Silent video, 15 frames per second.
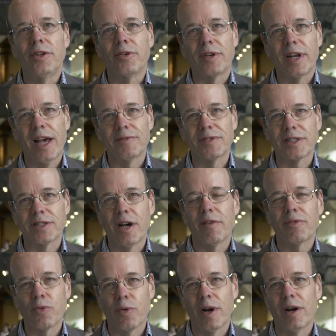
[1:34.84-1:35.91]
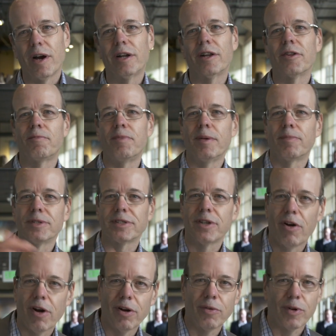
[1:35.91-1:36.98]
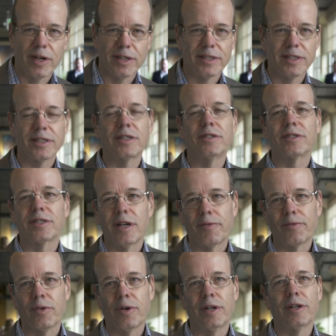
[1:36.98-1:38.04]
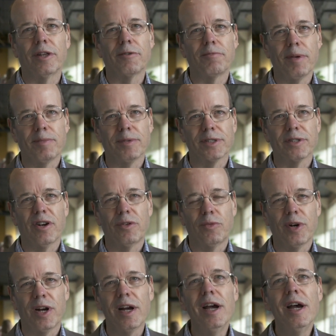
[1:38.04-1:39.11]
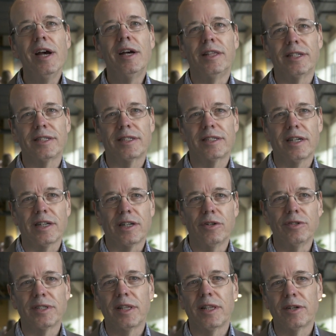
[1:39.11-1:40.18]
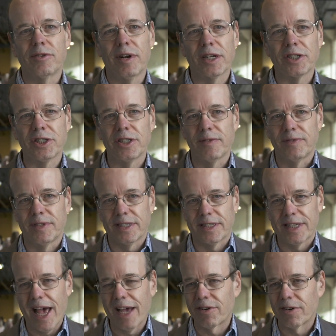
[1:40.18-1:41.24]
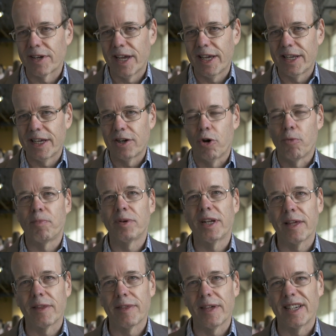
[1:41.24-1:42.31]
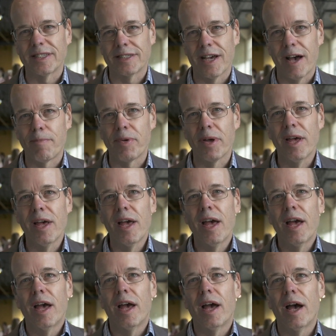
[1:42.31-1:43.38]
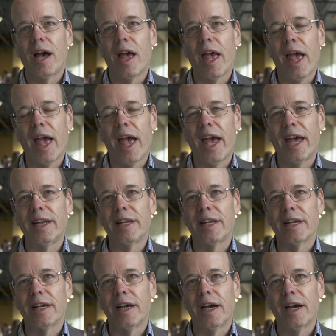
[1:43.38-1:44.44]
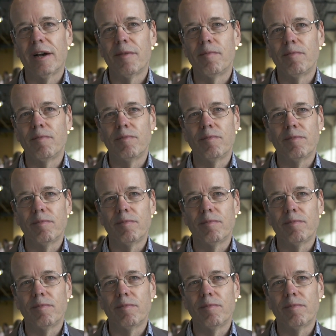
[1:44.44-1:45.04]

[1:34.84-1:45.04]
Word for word: You can have software on other people's hardware, Cisco software on other people's hardware. This uh, goes in the direction of disaggregating, opening things up, and um,